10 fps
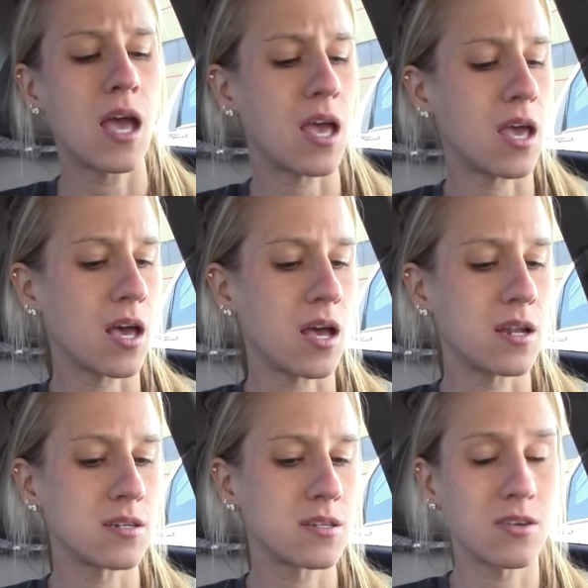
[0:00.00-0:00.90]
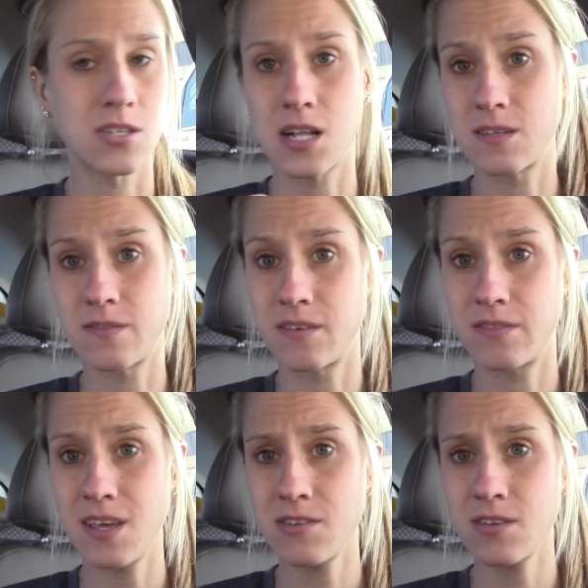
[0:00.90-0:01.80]
And there's lots of fun
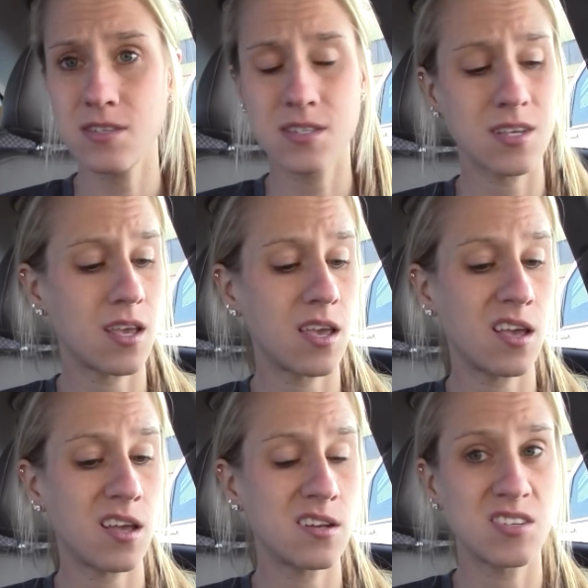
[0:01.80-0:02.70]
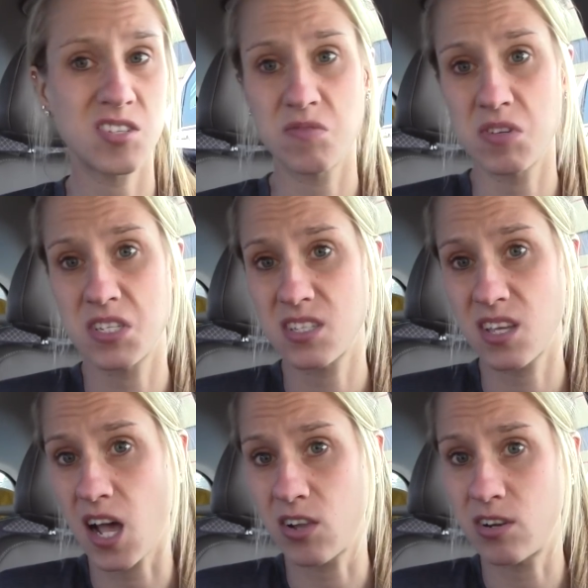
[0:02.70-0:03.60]
flavors, and it's
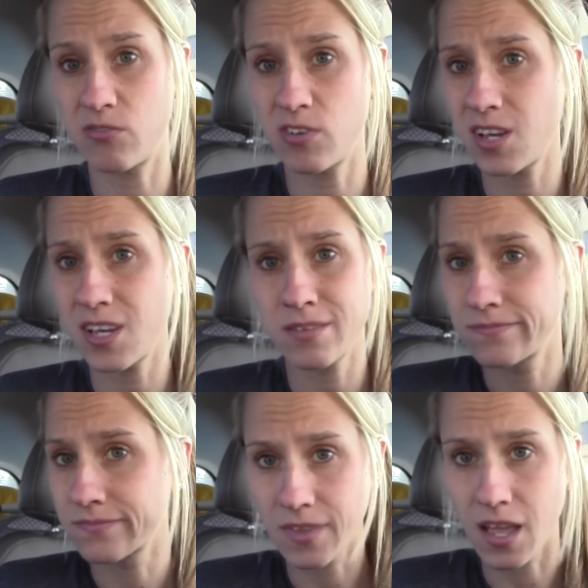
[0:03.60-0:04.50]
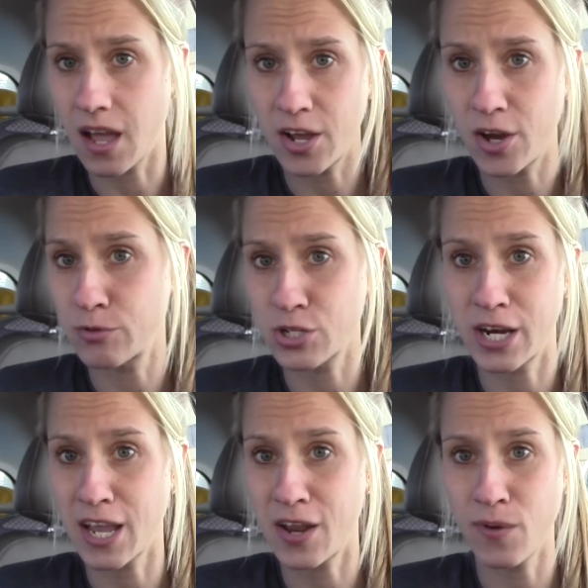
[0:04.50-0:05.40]
calorie-free. I know I'm
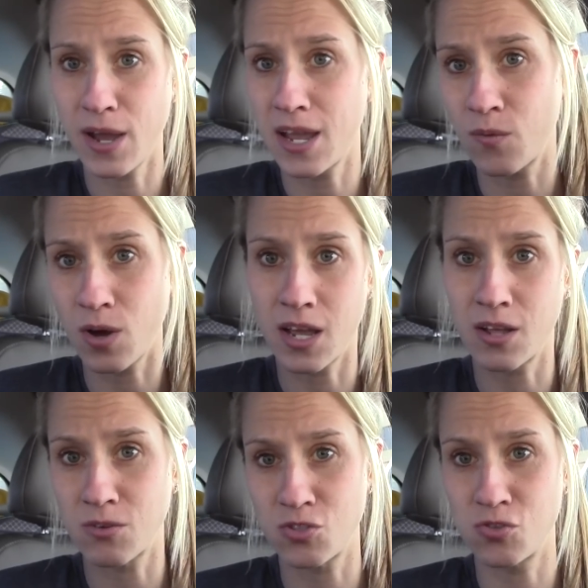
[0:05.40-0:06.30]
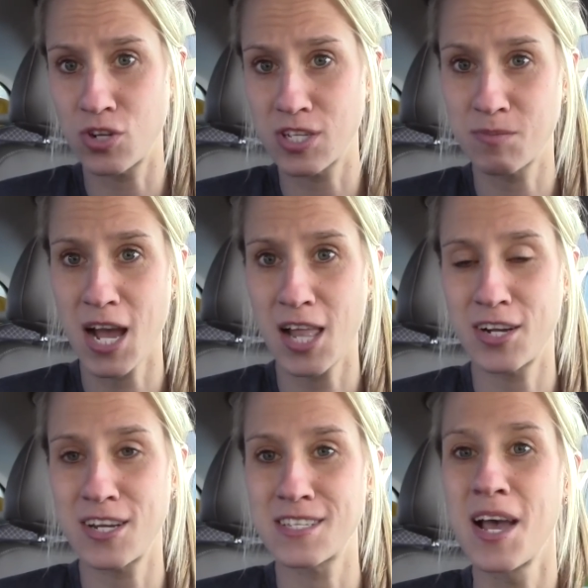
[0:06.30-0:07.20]
trying to gain weight. Why don't you drink some
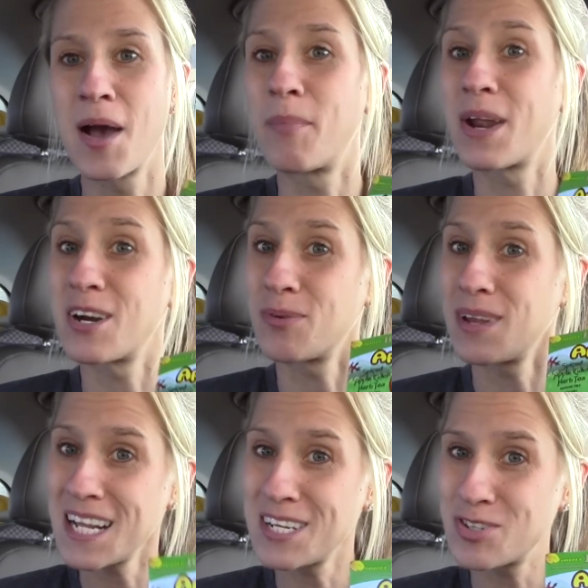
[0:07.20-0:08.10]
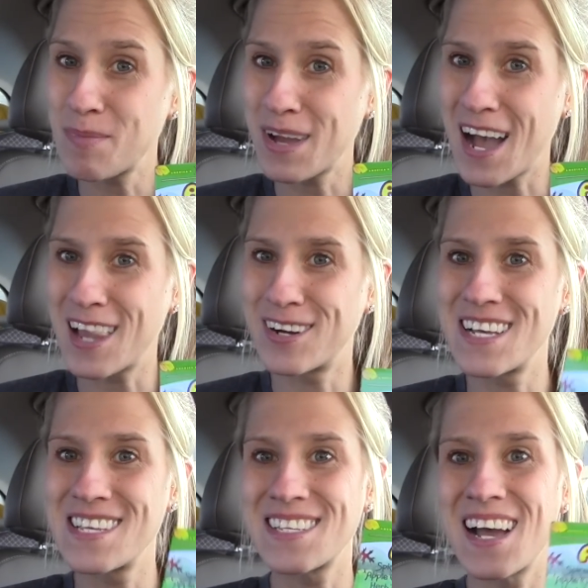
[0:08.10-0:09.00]
calories? But I don't like to drink my
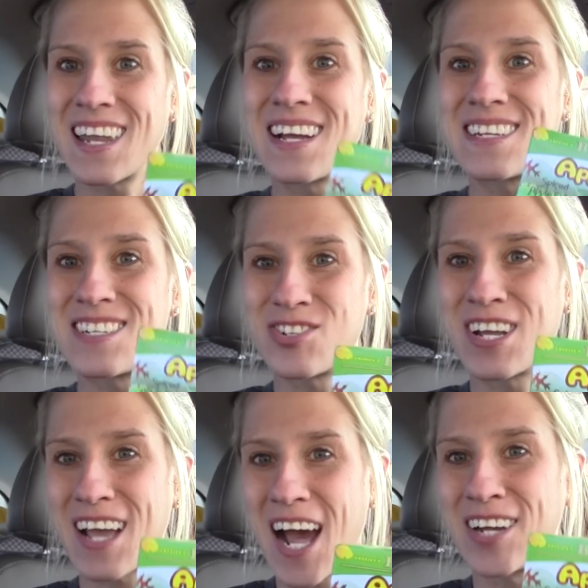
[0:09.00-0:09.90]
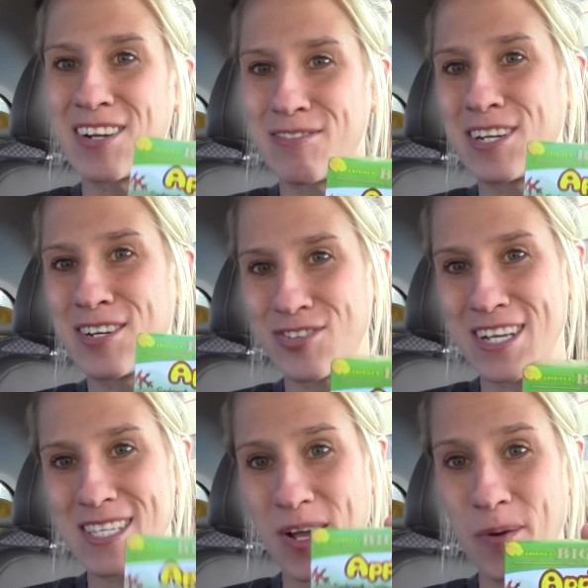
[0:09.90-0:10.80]
calories. I like to drink calorie-free
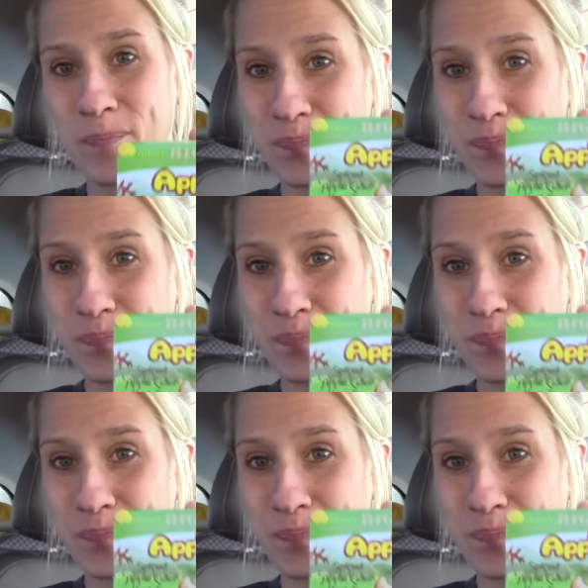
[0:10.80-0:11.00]
drinks. So,